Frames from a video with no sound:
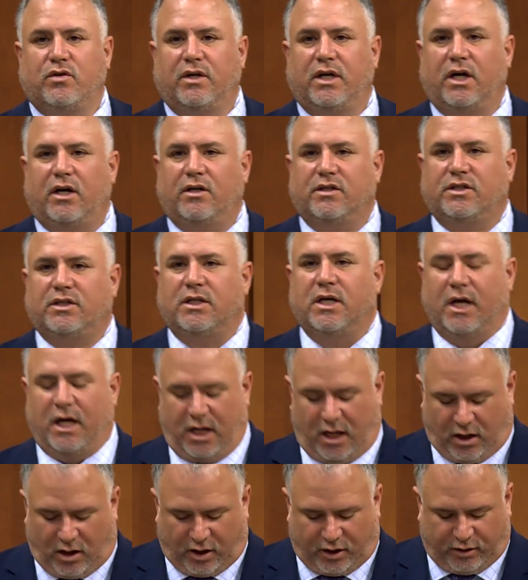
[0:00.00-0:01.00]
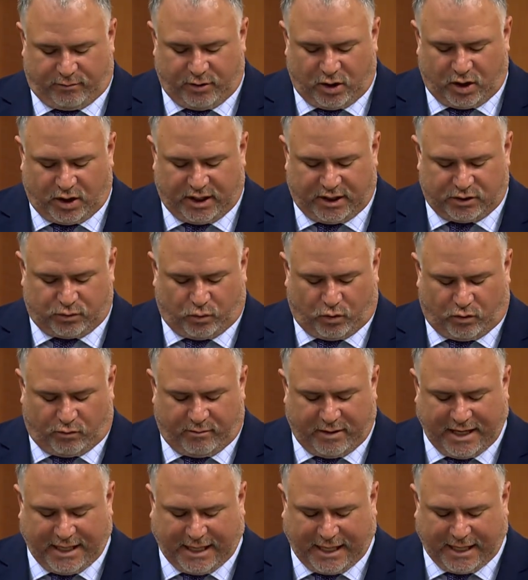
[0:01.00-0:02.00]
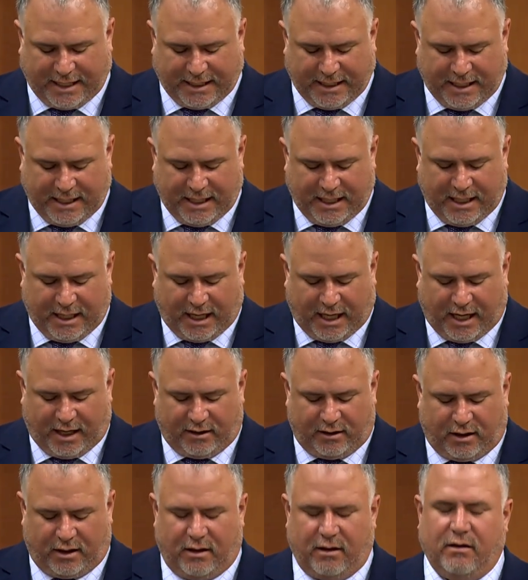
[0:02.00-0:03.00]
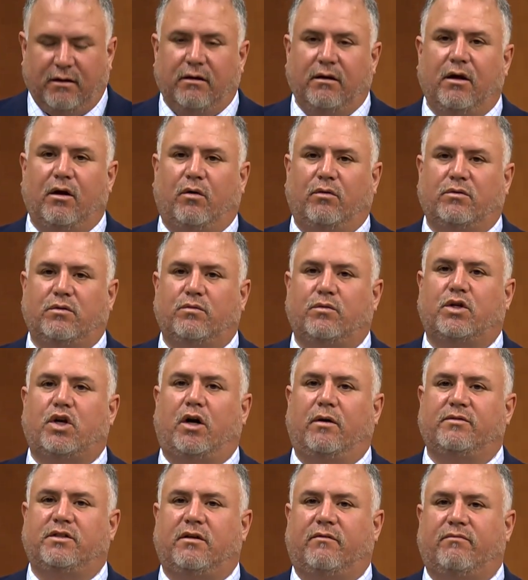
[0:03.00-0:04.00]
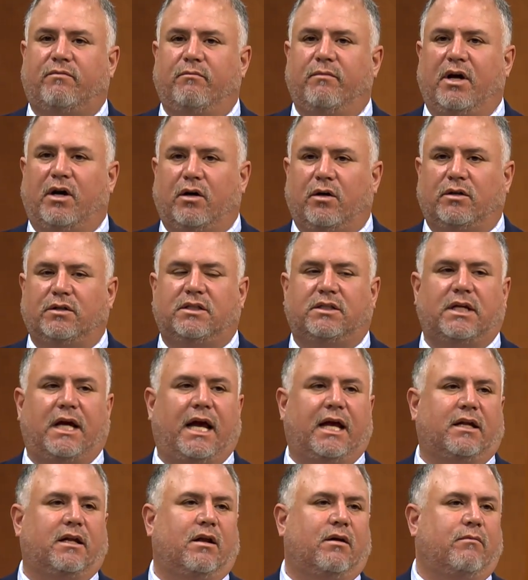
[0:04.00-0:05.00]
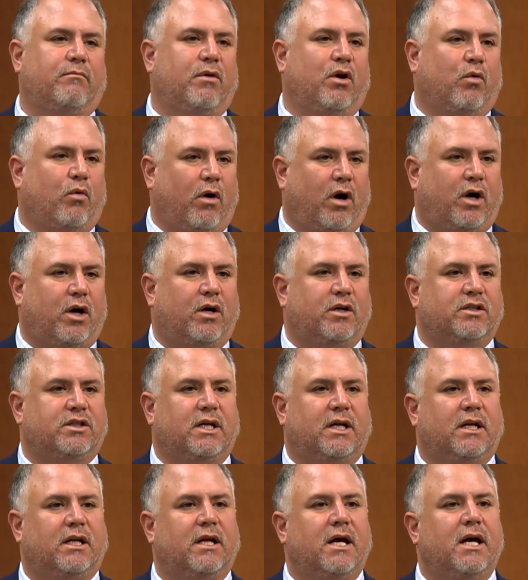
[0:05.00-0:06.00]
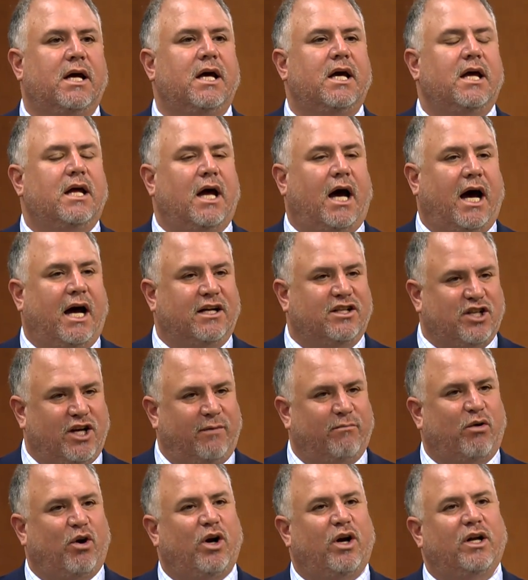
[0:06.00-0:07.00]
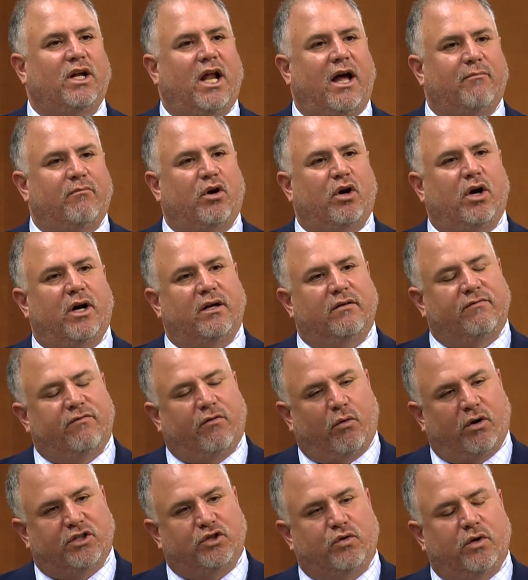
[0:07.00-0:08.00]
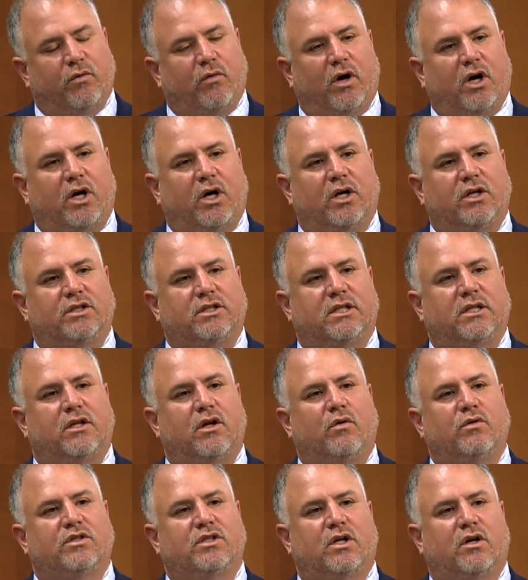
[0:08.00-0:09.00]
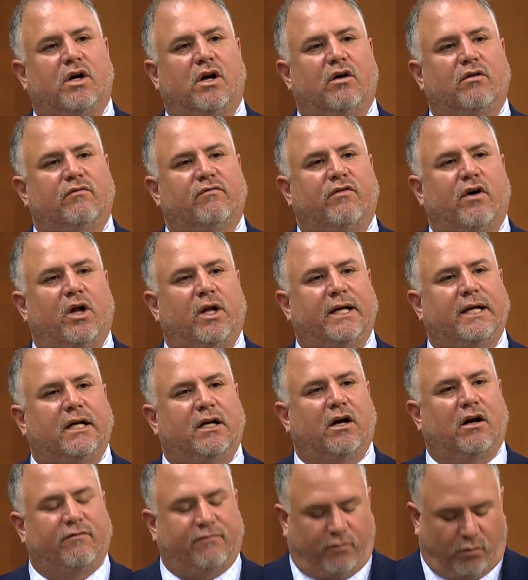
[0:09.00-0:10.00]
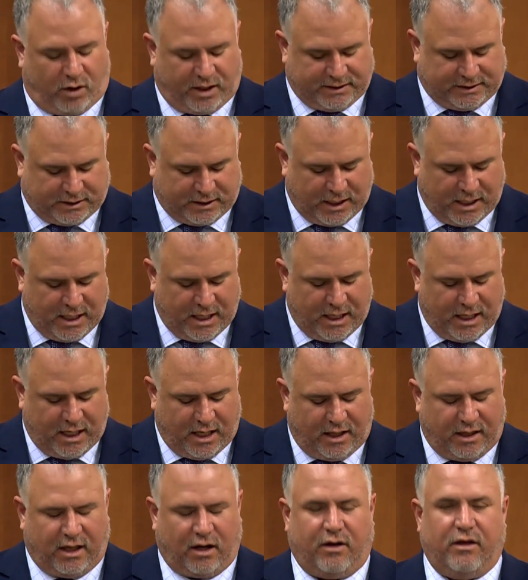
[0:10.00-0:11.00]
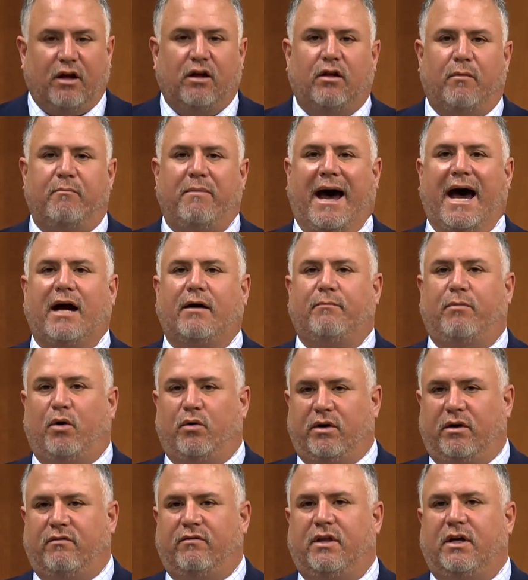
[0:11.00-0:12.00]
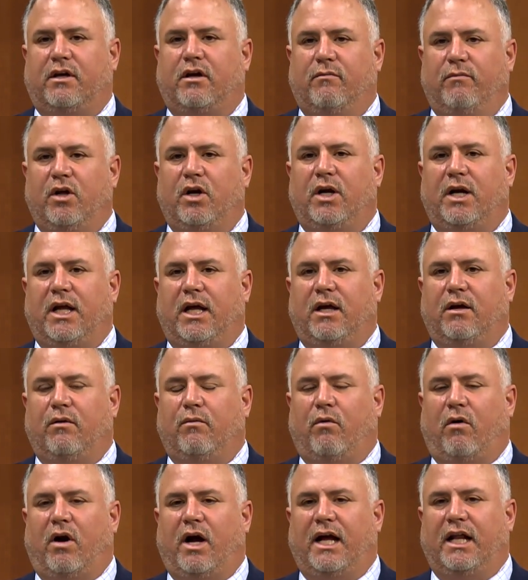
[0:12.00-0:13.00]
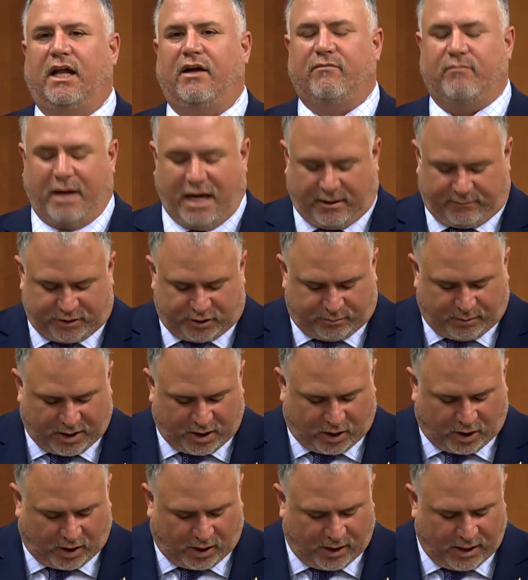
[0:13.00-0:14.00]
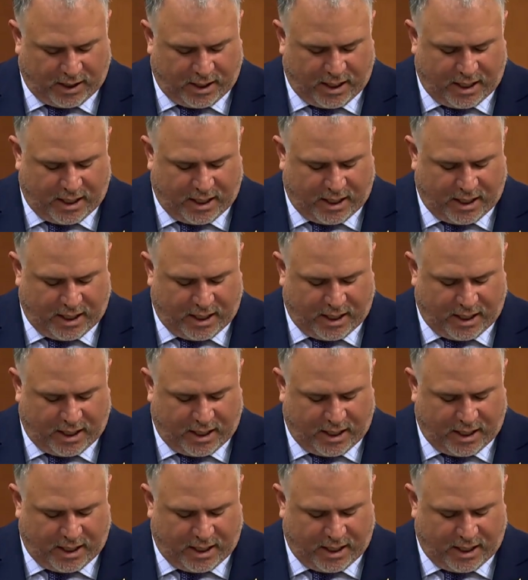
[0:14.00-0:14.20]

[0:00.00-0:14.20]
years, and our communities won't make it. You know, in terms of mills and mill workers and timber and lumber and forestry workers and those that are out falling in our forests, they're the backbone of the community where I live, Madam Speaker.